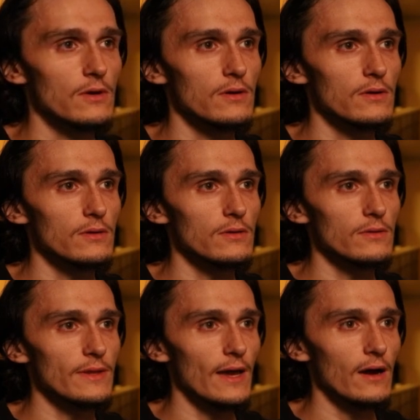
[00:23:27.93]

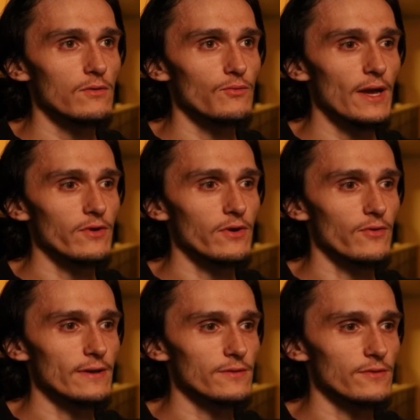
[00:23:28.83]
now we have a
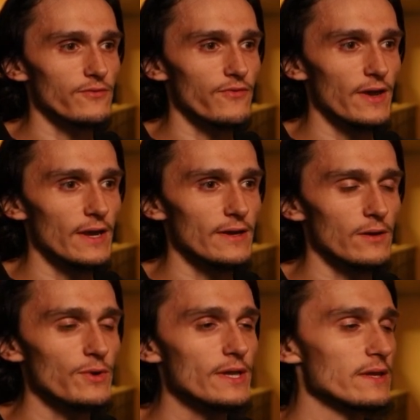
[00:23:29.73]
great little fade, and
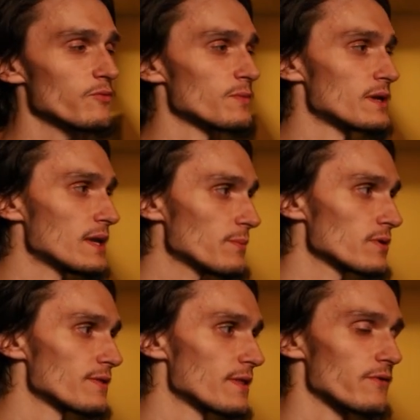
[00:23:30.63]
we can even
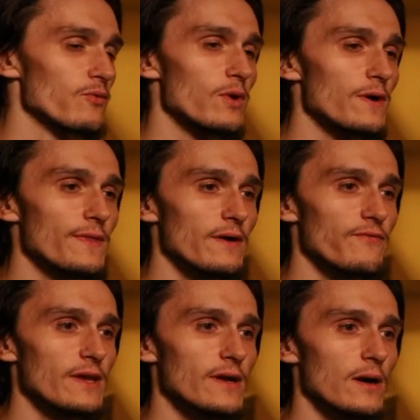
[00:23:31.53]
manipulate that. If we want that
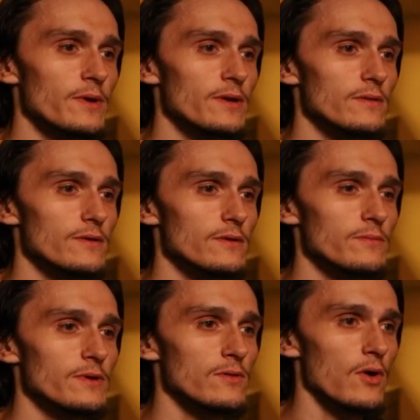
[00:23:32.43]
fade to come in a little
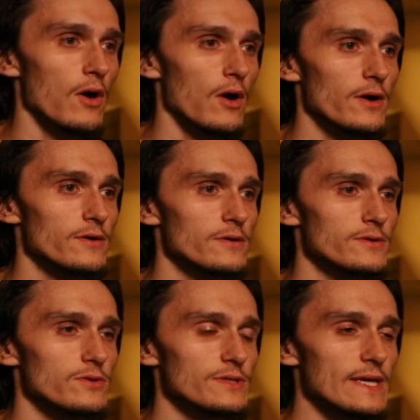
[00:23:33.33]
bit longer,
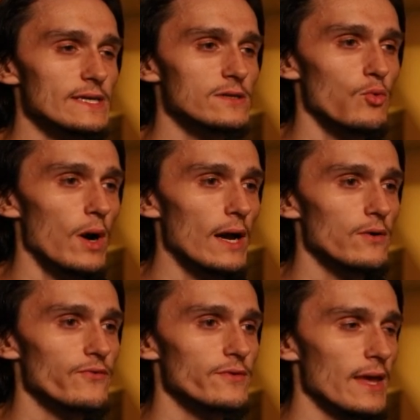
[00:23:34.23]
so it takes a while
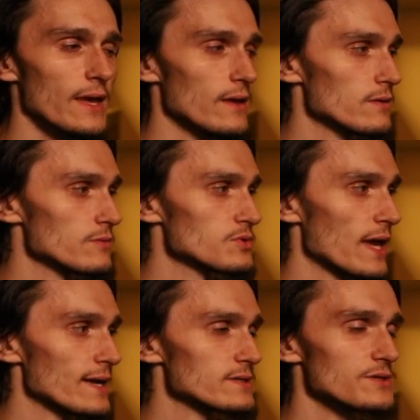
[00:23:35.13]
for that
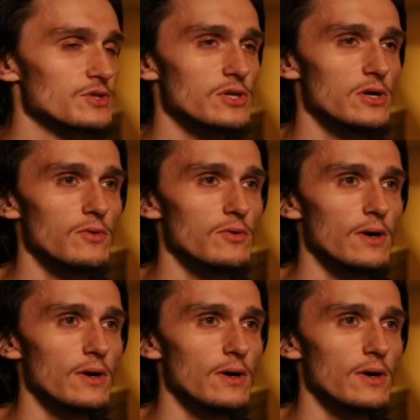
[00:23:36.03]
text to show up.